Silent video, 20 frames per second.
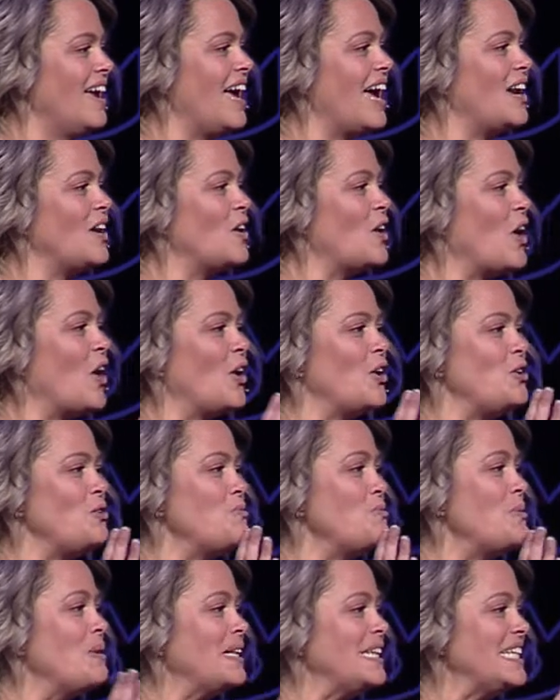And are you
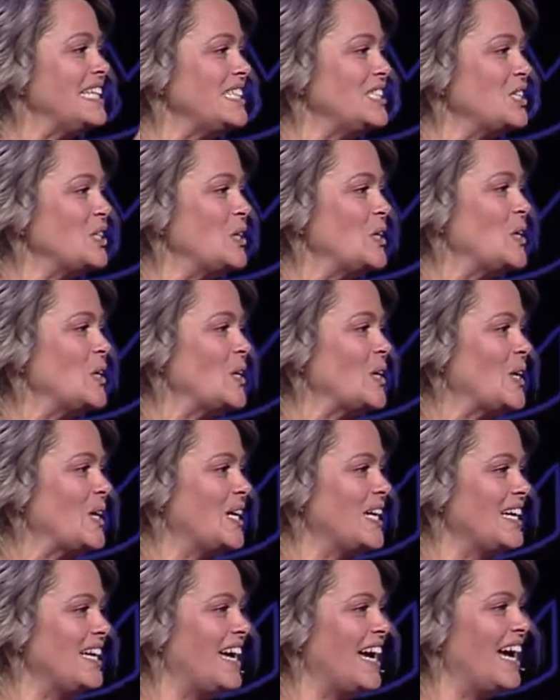willing to look
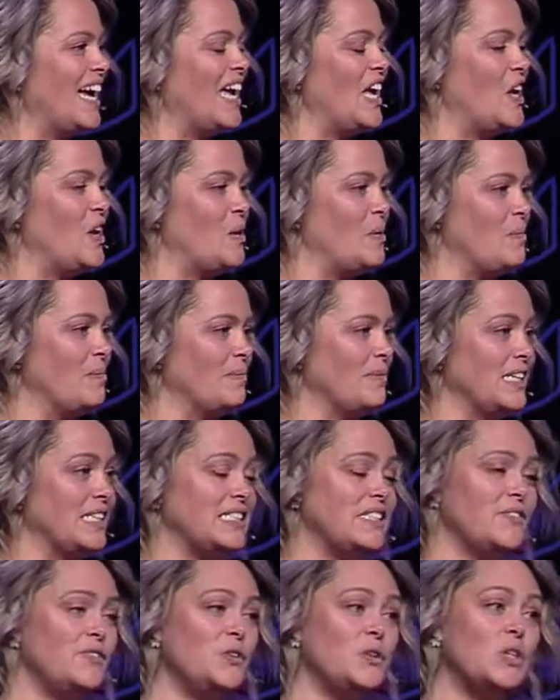at him?
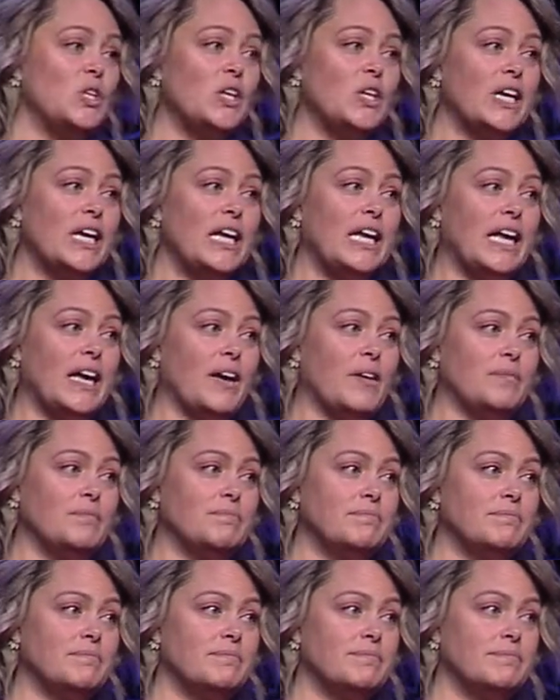Because if you look at him,
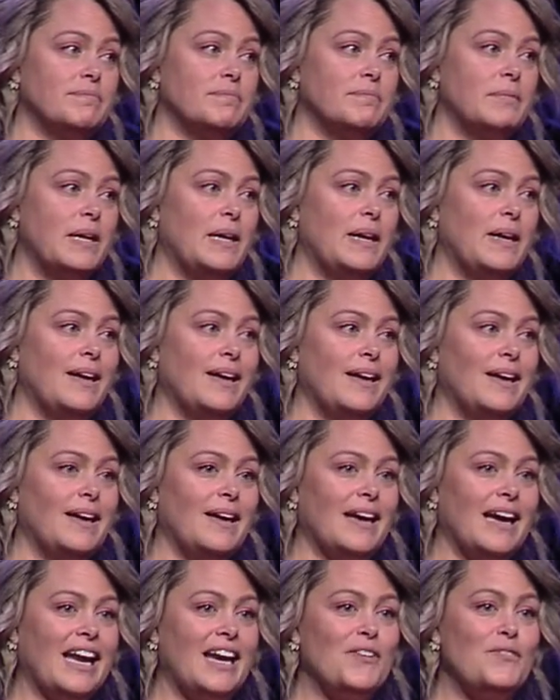
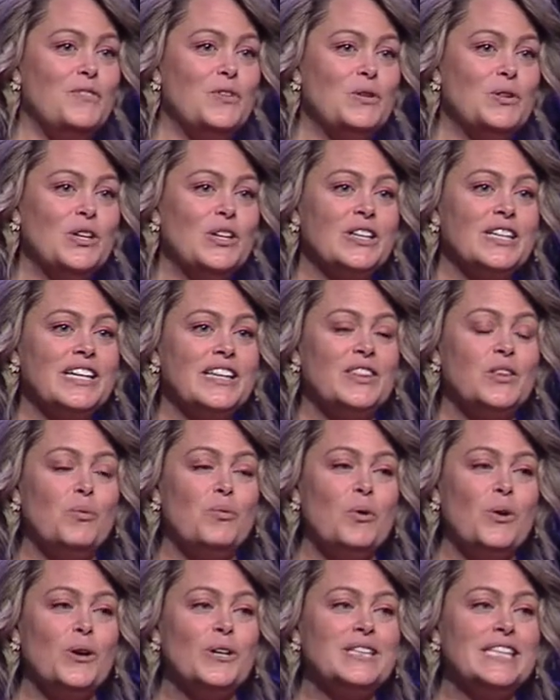and if you look at the
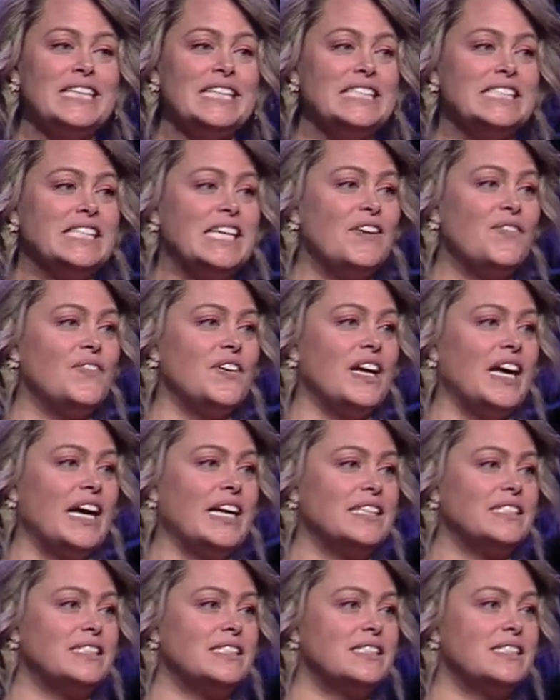word that he's given
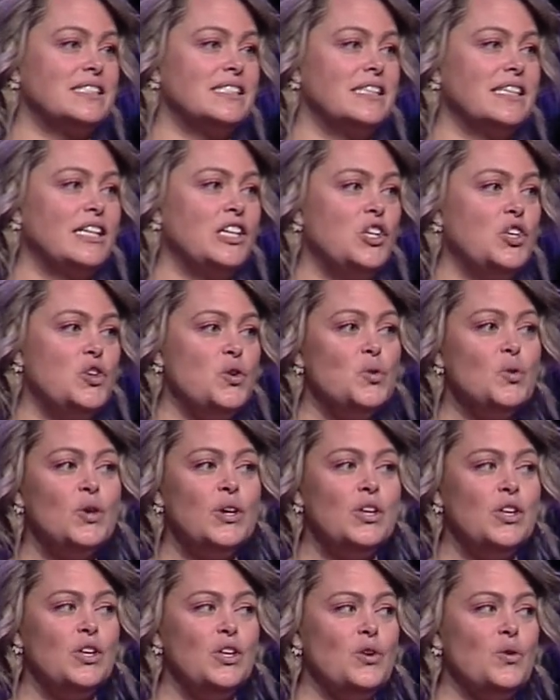us,
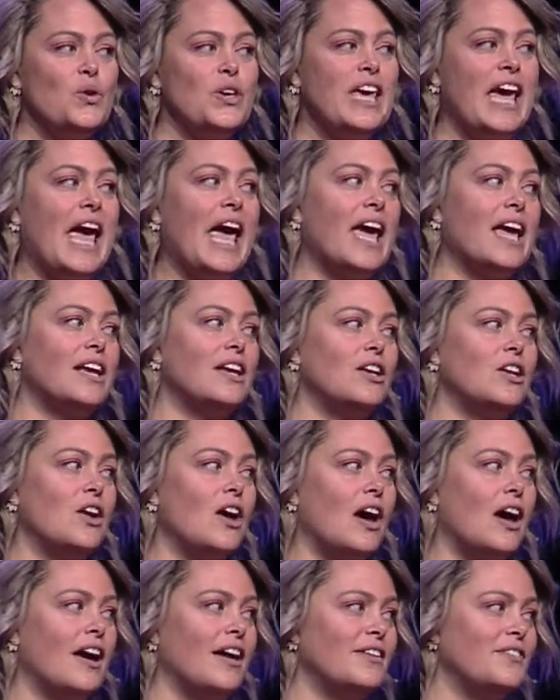you can't
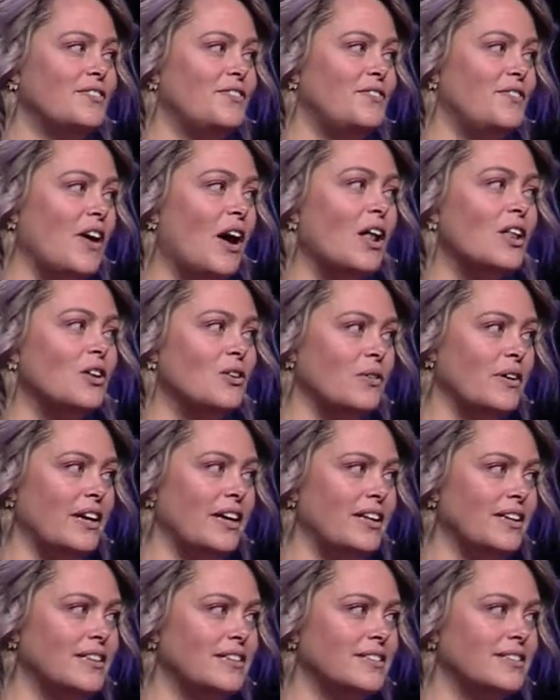not follow
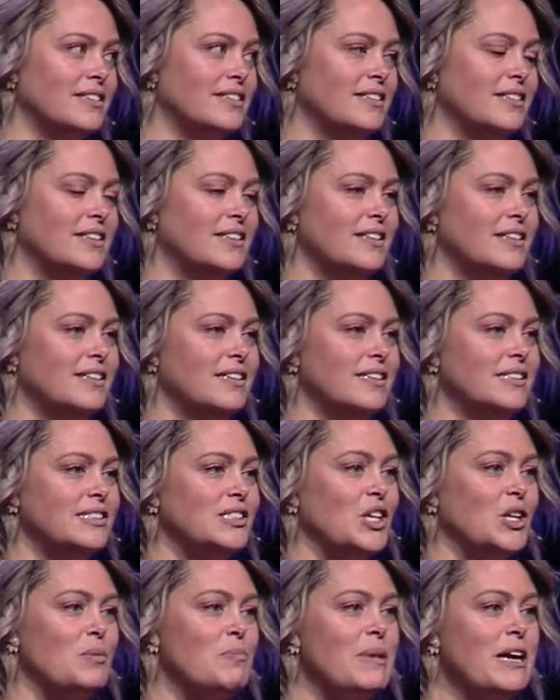it. It's
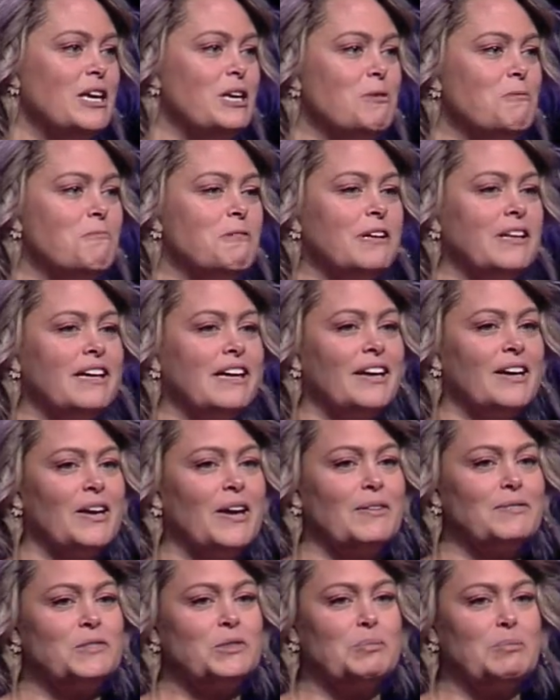going to make you really
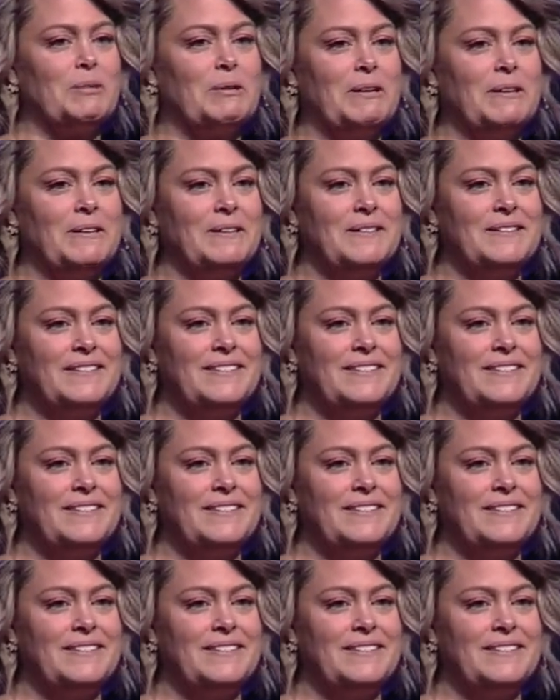uncomfortable.